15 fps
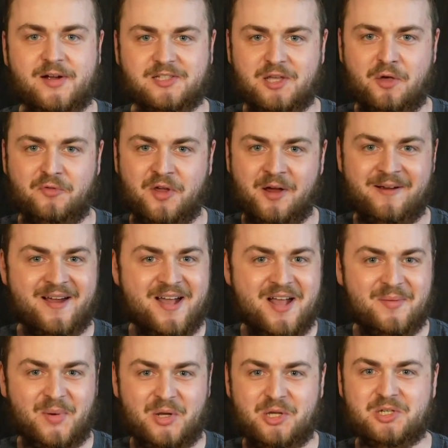myself here,
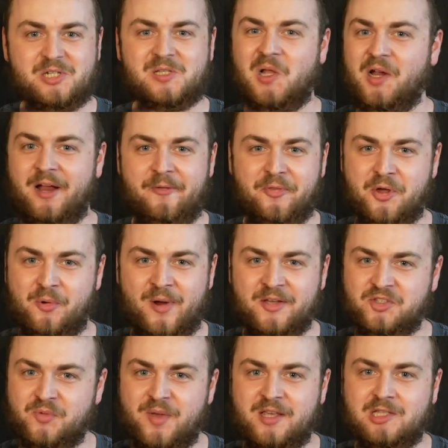but you just look at their
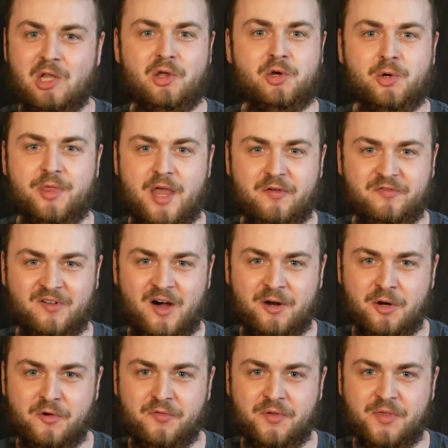resumes, look who they
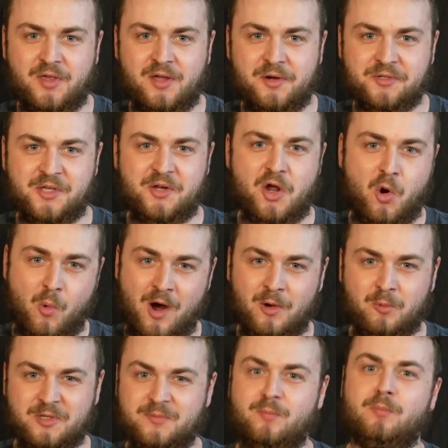fought over the years. I know
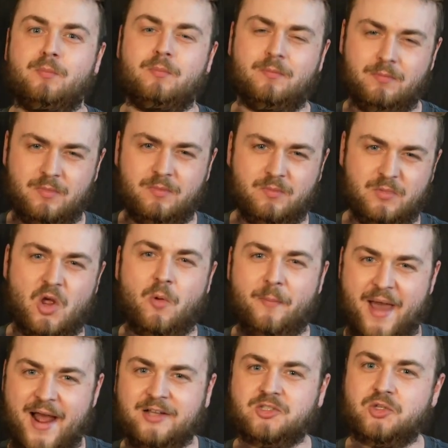one was,
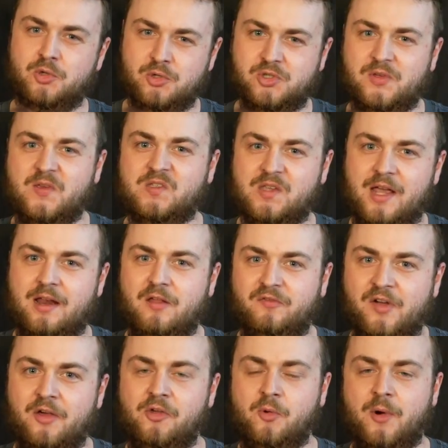Max usually stayed at
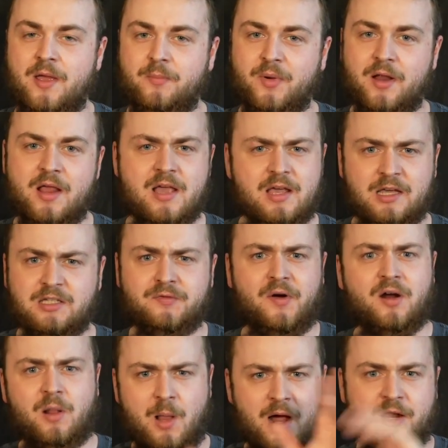featherweight, but he's
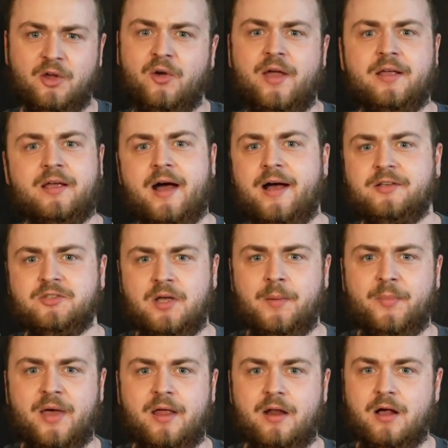fought a lot of great guys
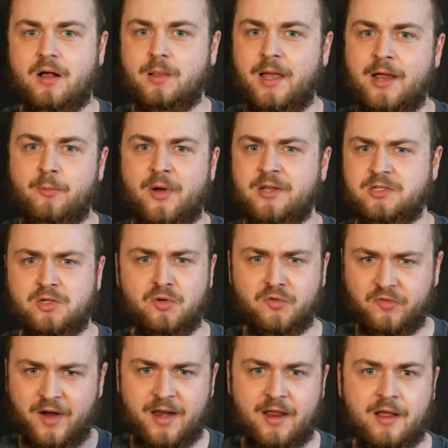up at lightweight too,
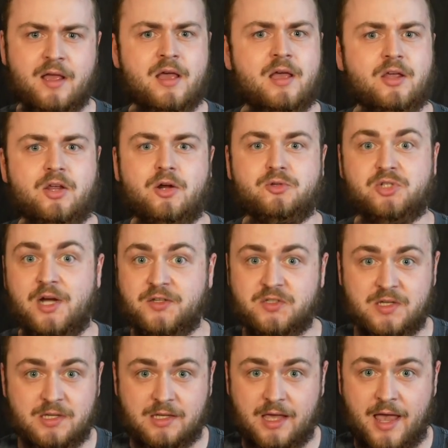fighting,
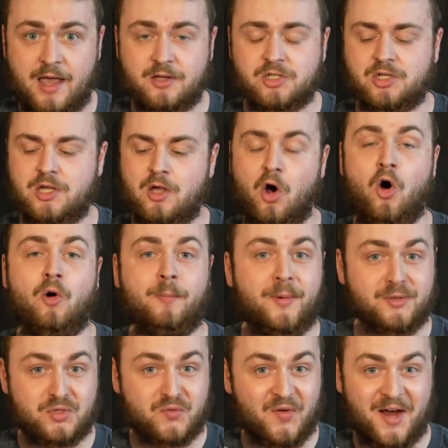Justin Gaethje,
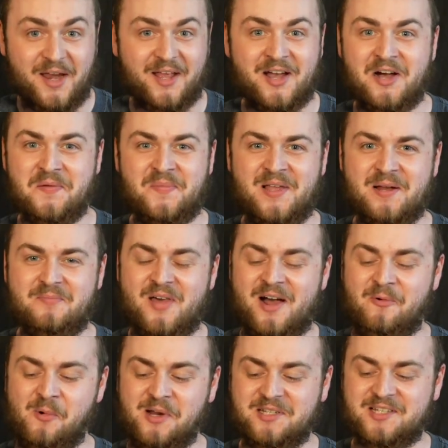almost fighting Khabib
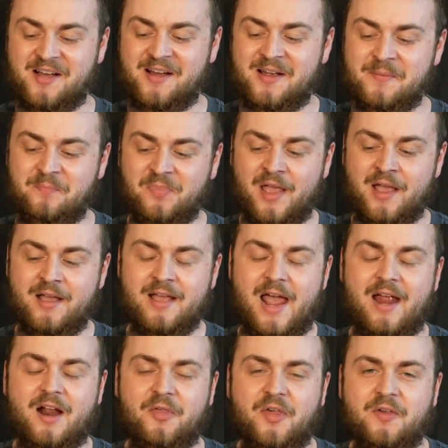that one time.
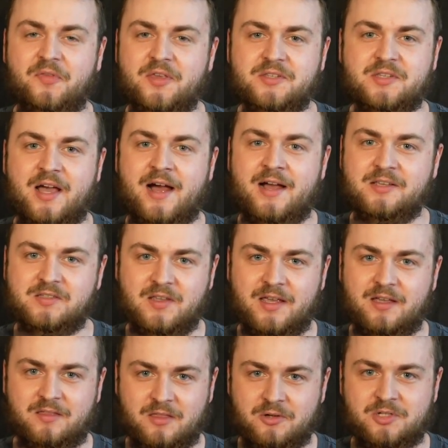And I think these guys,
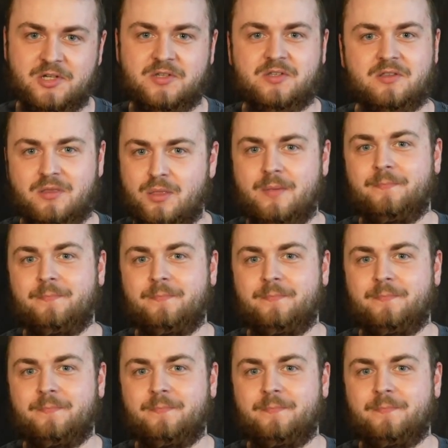they're just